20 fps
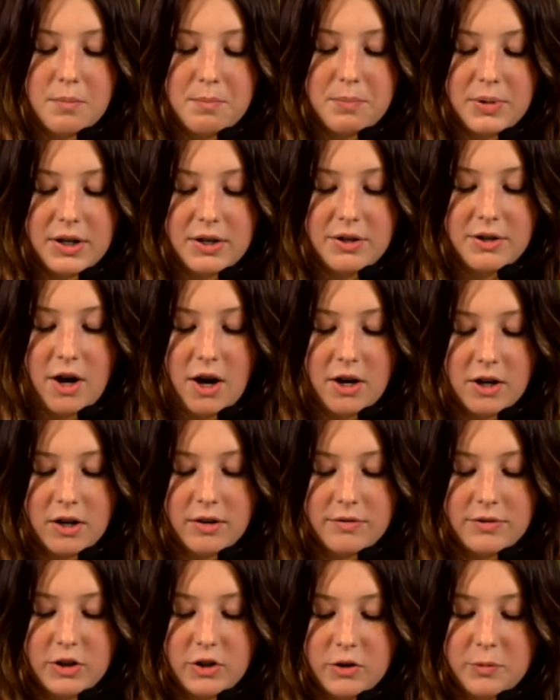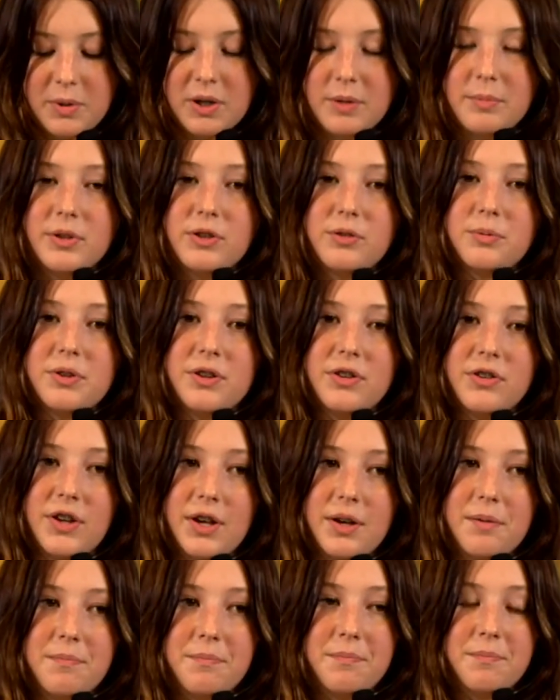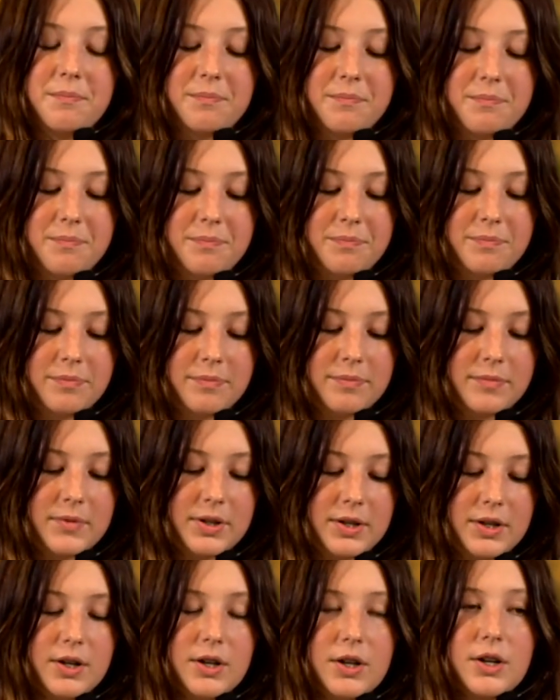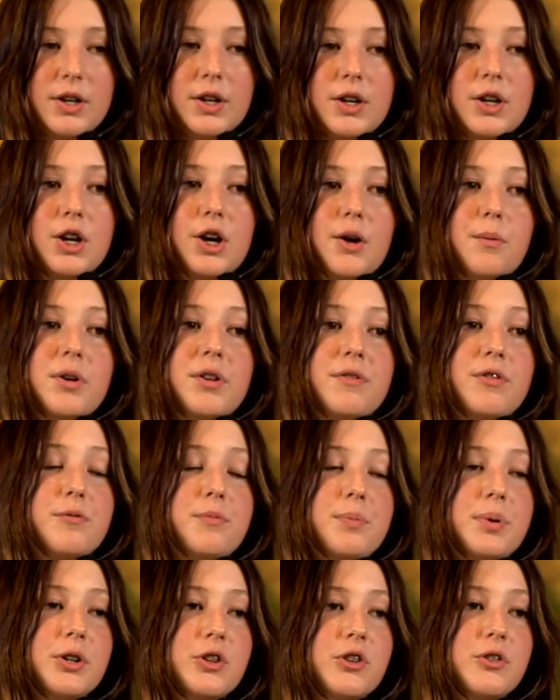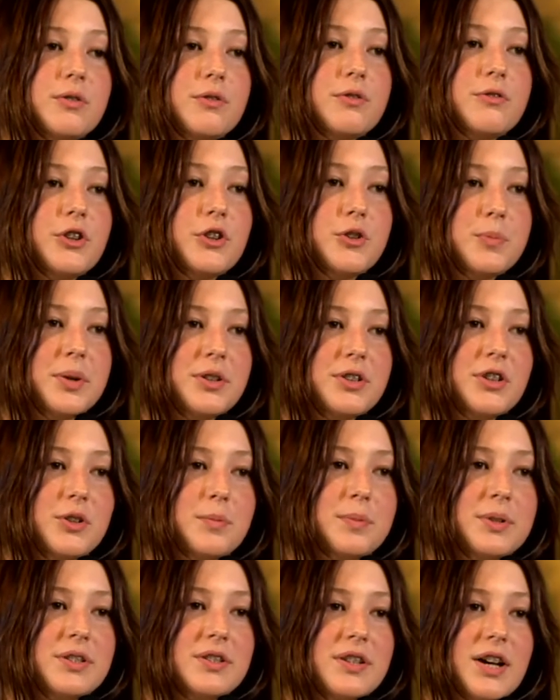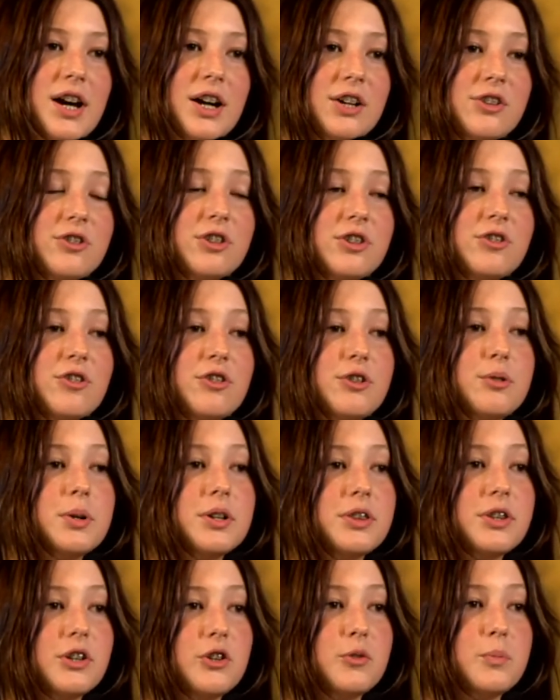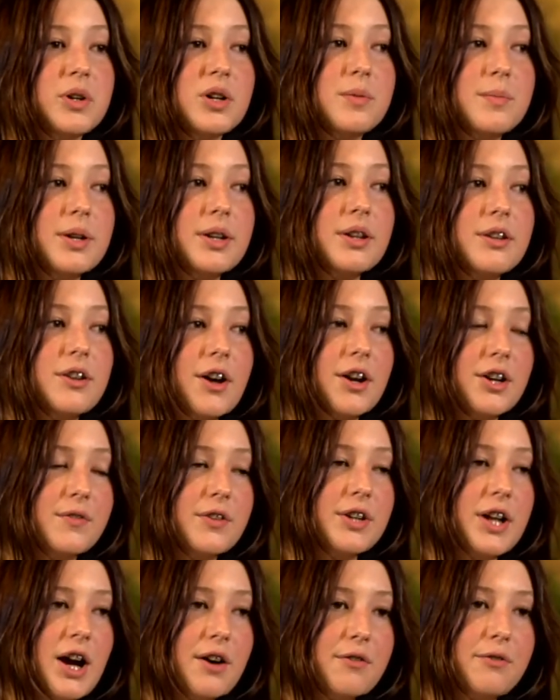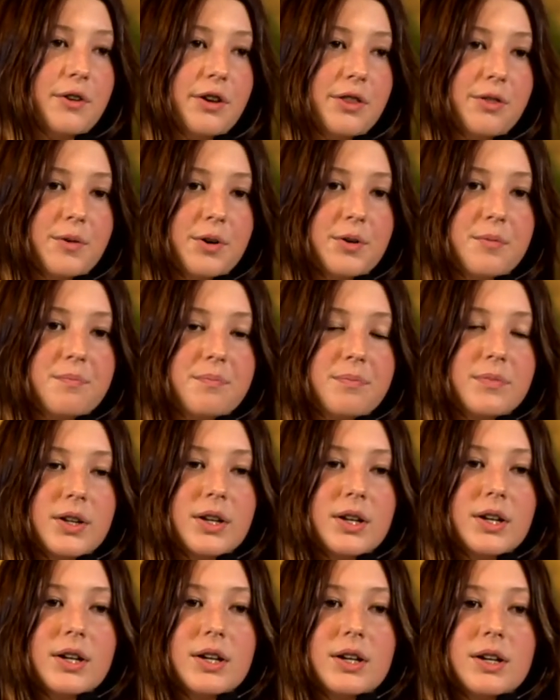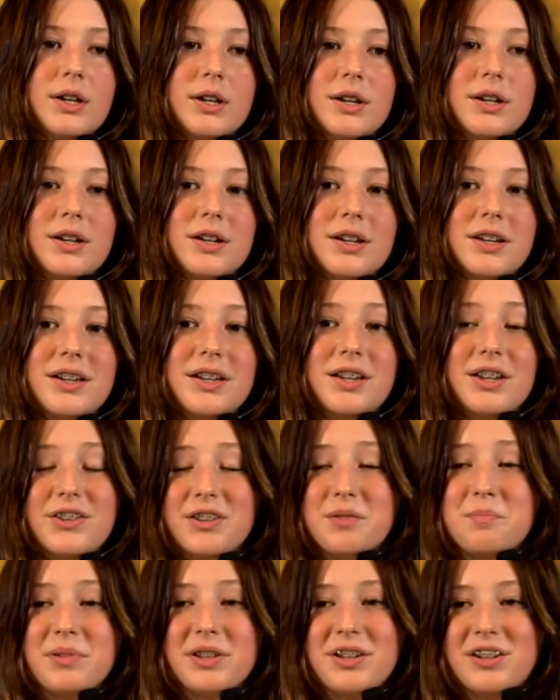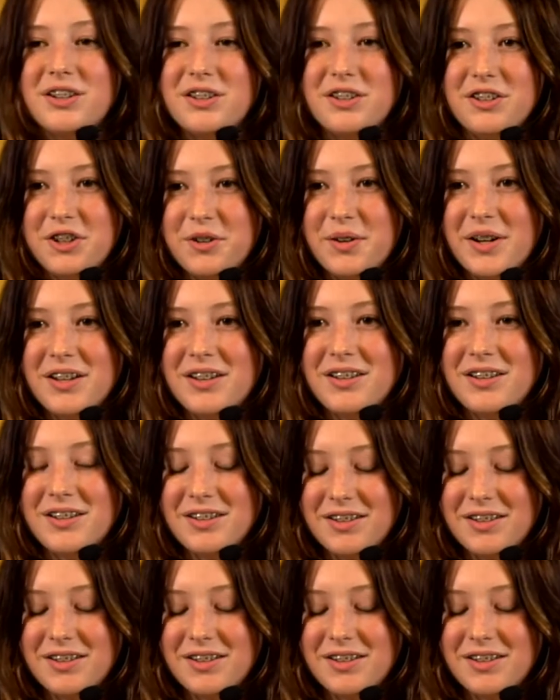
But not all of the experiments were the same. One of the pers- first participants actually just quit the experiment not even halfway through. He simply couldn't do it.